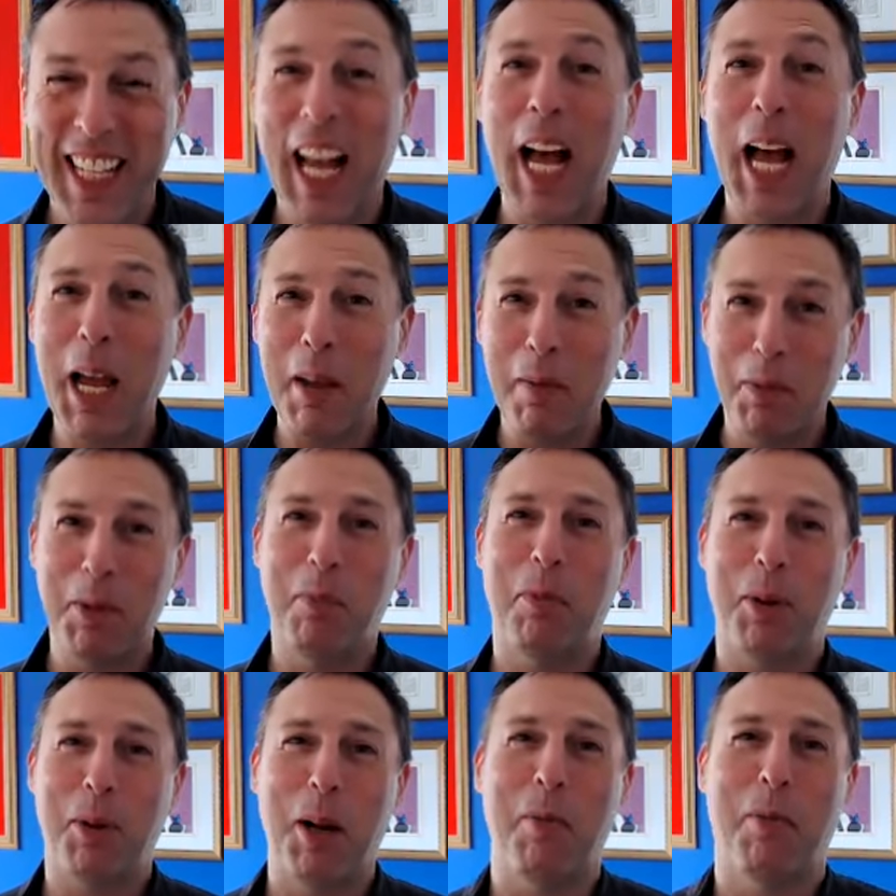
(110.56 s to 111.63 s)
I'm the
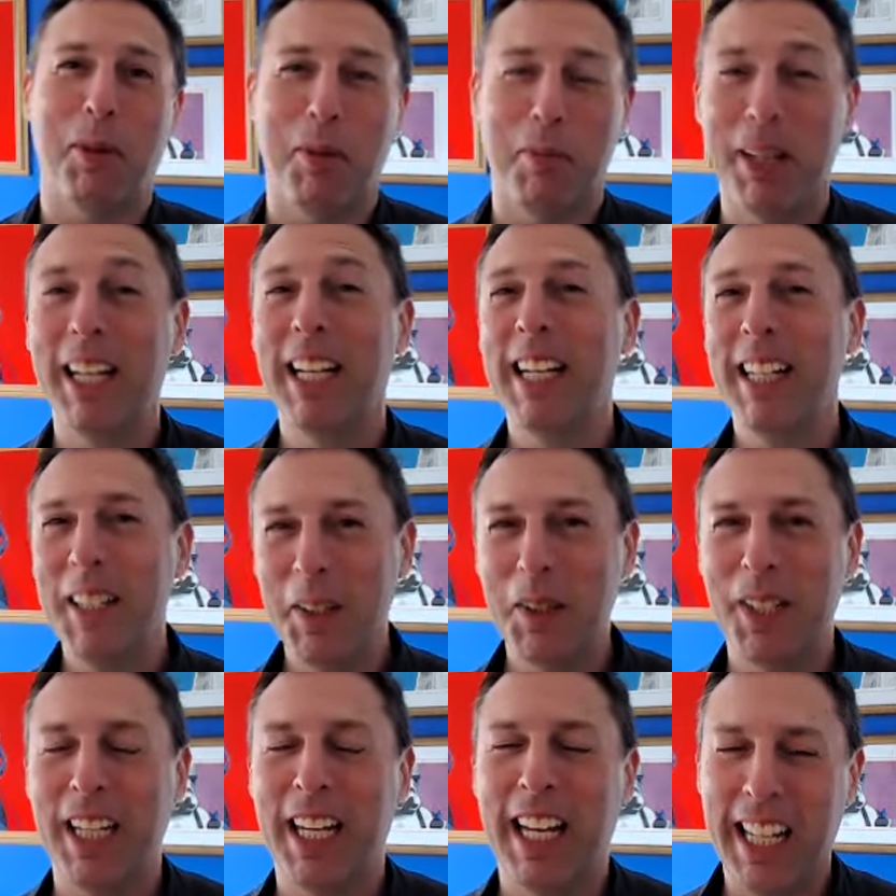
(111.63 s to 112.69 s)
problem.
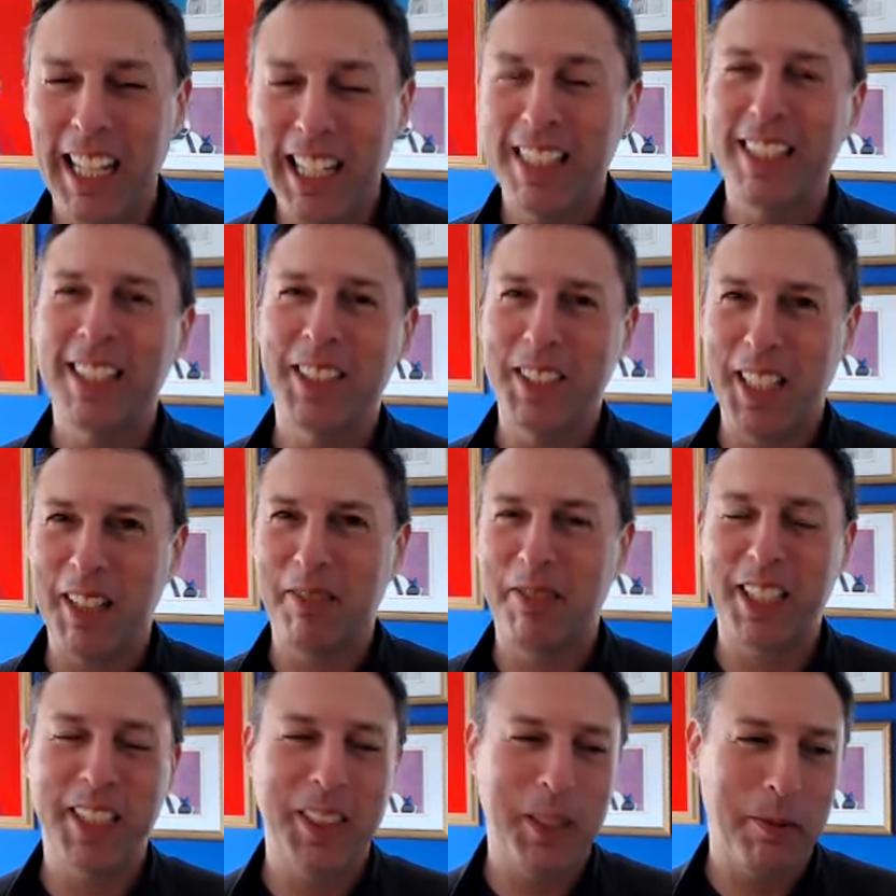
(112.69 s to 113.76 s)
Okay, let's try to
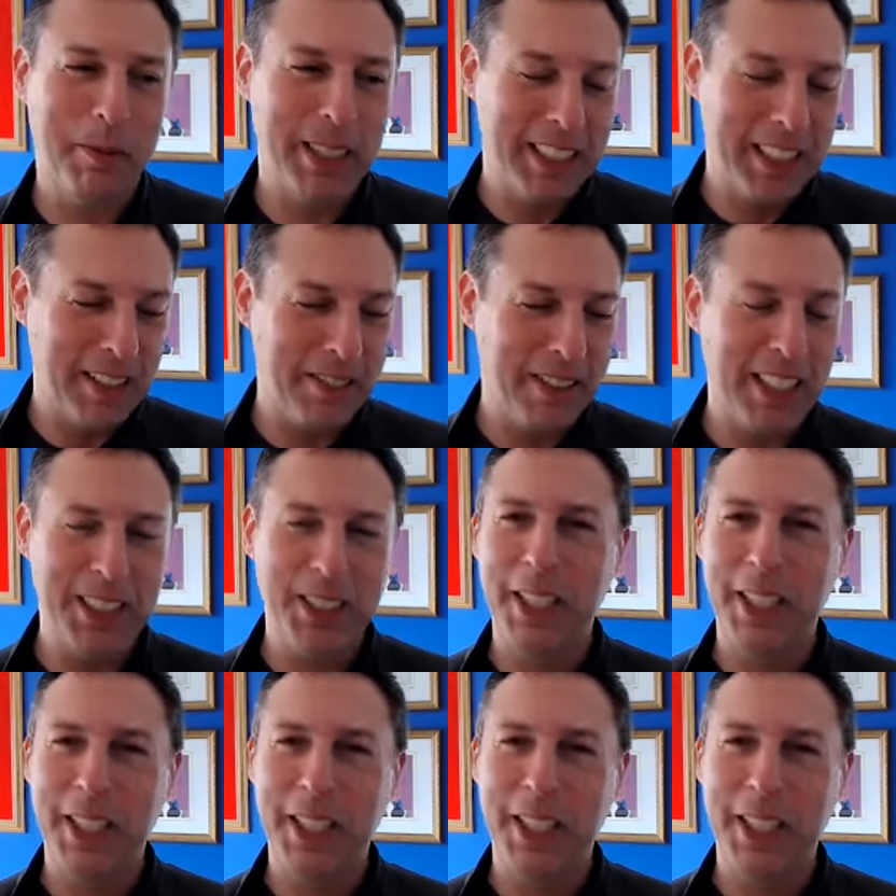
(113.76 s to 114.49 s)
figure some of this stuff out.